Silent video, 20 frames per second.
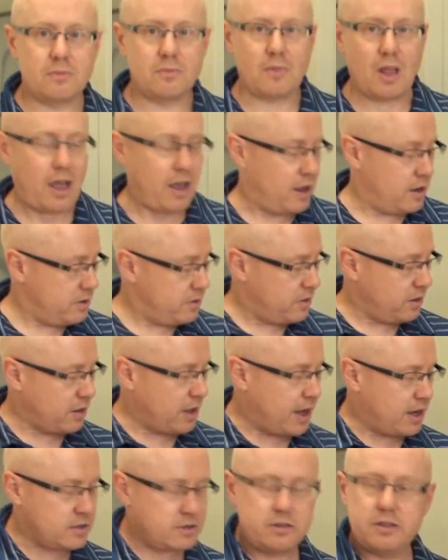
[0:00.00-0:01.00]
And the
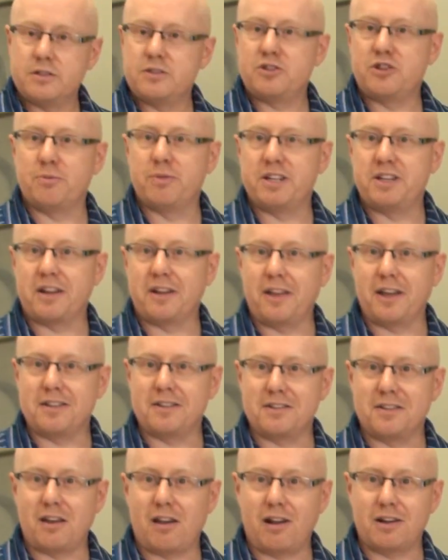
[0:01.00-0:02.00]
last instrument I'd like
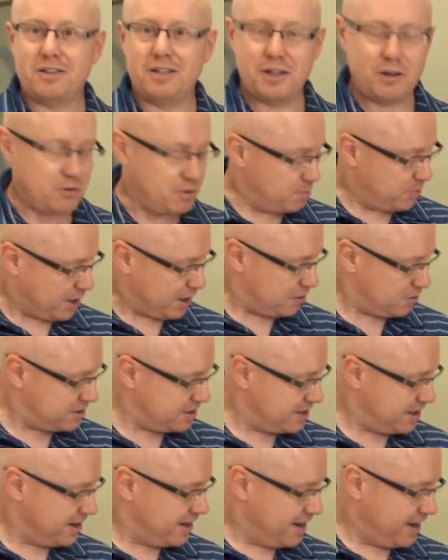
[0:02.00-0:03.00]
to talk to you
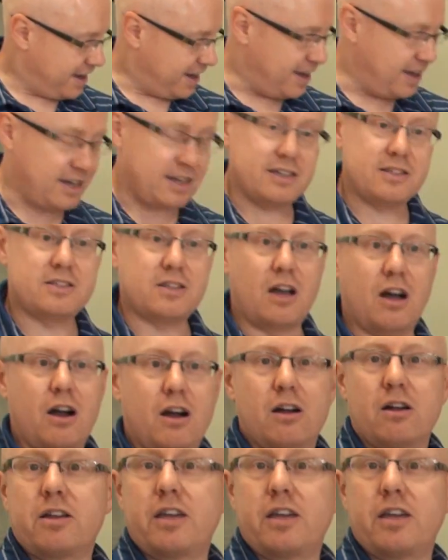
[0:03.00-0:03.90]
about is our